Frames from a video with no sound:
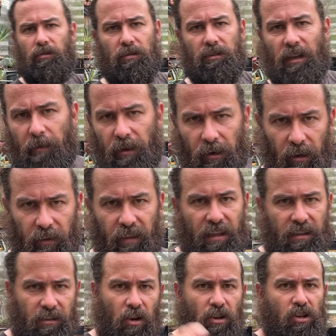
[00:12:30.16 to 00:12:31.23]
or something like
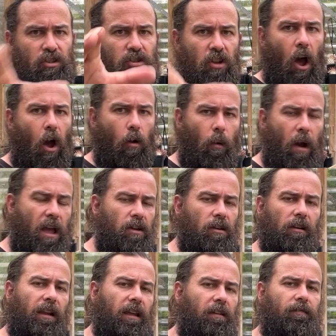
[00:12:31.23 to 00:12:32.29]
that. So just know where you
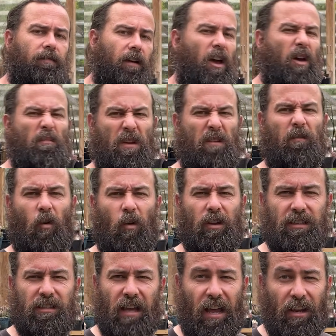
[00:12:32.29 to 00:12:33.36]
live before you
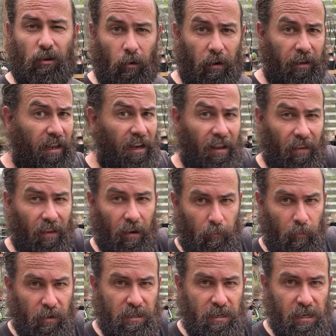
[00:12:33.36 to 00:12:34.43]
start doing anything
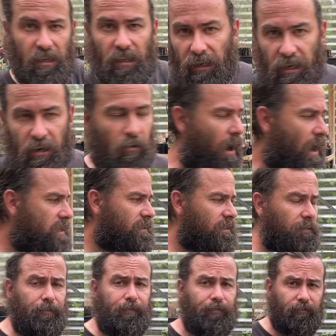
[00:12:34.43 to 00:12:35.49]
particularly crazy.
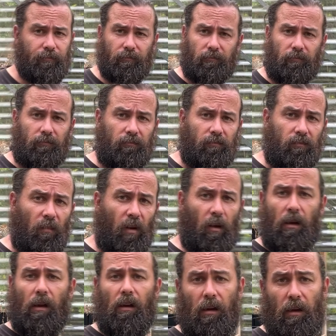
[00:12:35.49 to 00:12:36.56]

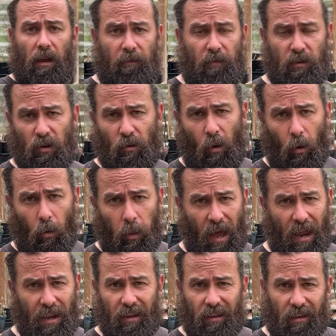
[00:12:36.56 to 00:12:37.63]
If you do all
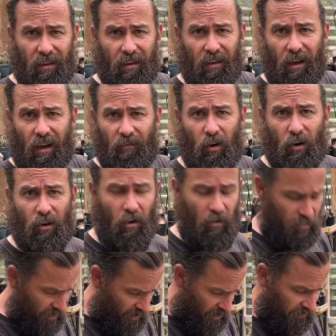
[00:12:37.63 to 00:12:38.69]
that, I've got no
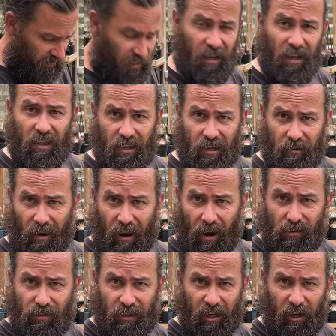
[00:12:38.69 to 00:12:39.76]
doubts that your
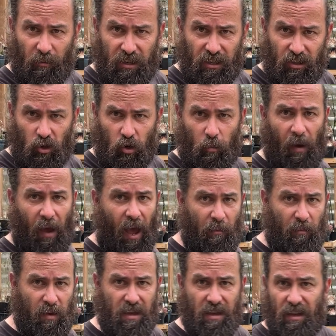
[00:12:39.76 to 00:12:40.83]
aloes are going to be super
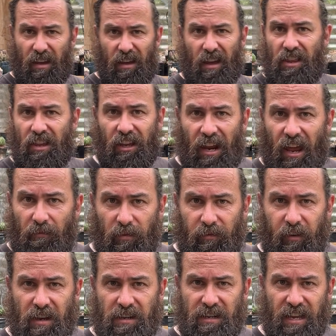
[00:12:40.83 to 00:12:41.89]
happy and you're going to have a
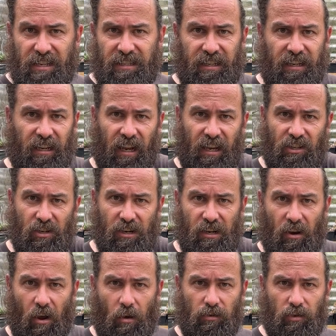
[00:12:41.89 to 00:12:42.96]
fantastic collection in
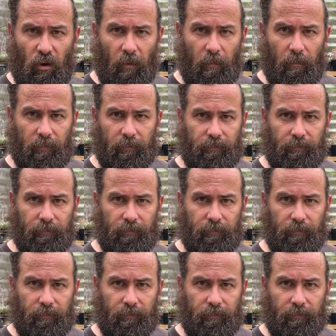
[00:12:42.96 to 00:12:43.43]
no time.